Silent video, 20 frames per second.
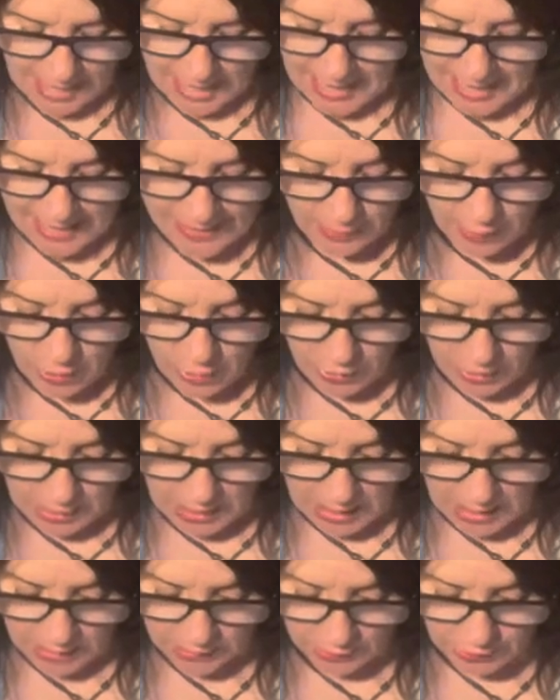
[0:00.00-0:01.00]
I don't know the
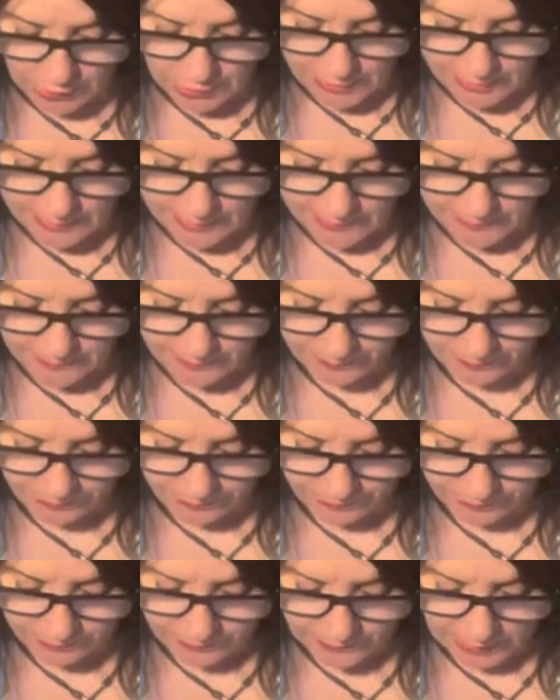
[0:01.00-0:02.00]
colors
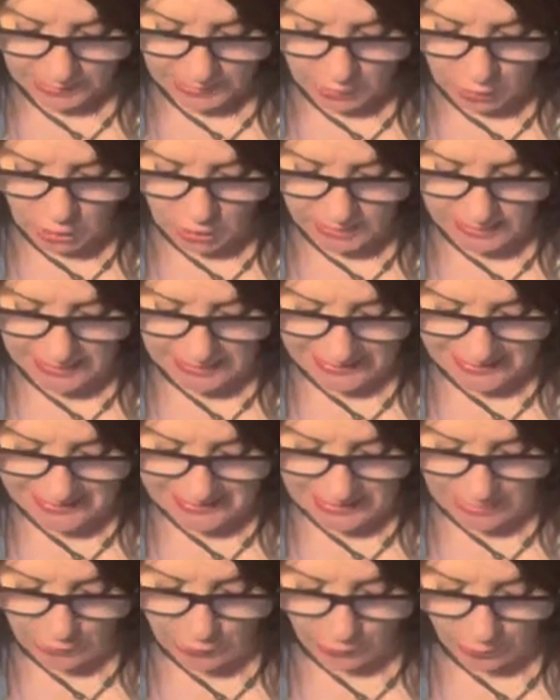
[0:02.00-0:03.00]
because she's
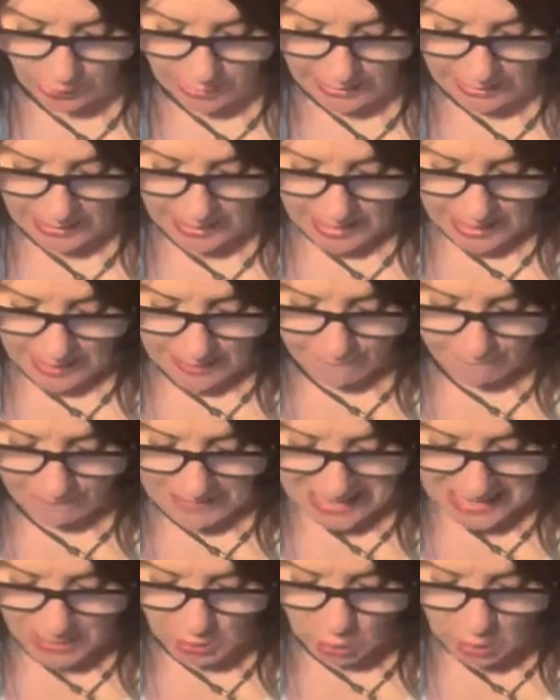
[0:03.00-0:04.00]
listed three.
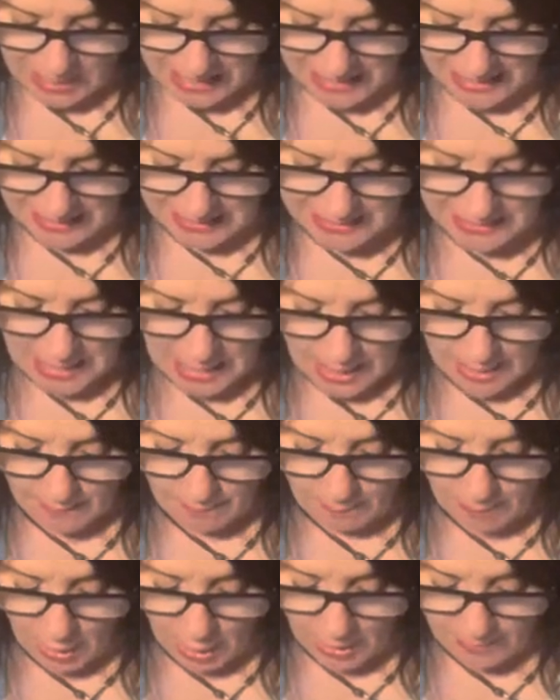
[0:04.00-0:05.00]
Flashdance,
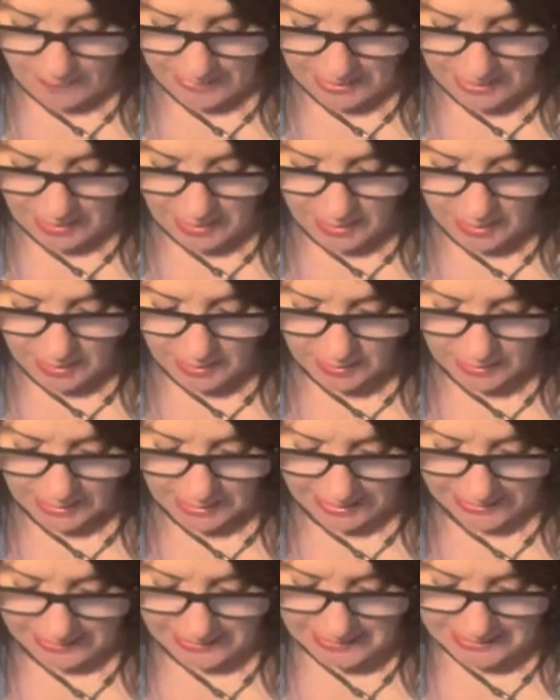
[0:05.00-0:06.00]
Barbie,
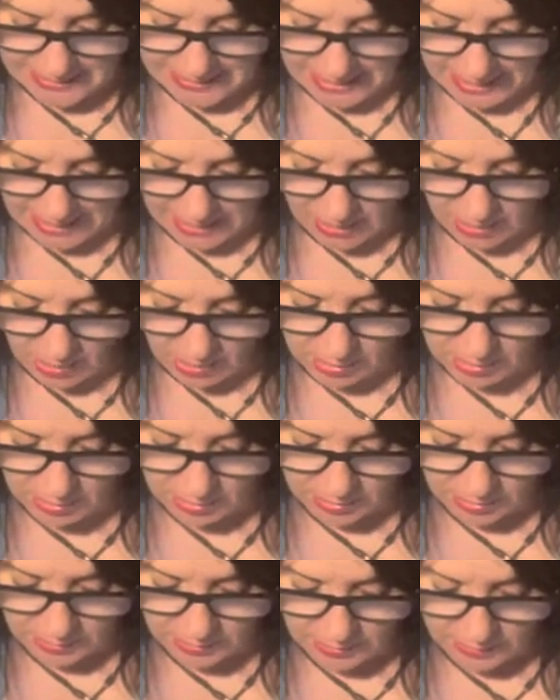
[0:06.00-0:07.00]
I can tell,
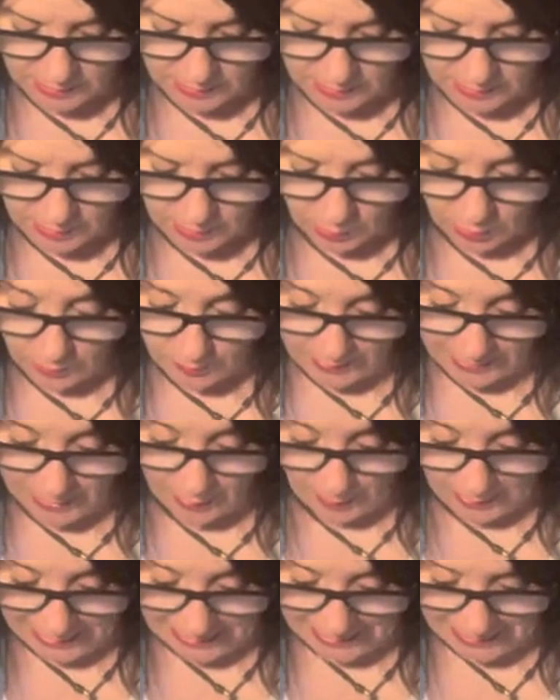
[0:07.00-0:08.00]
would be the
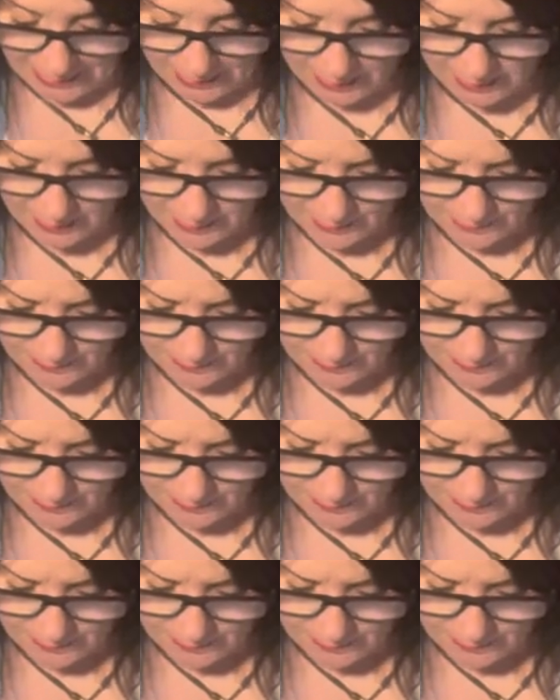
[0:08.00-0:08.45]
pink.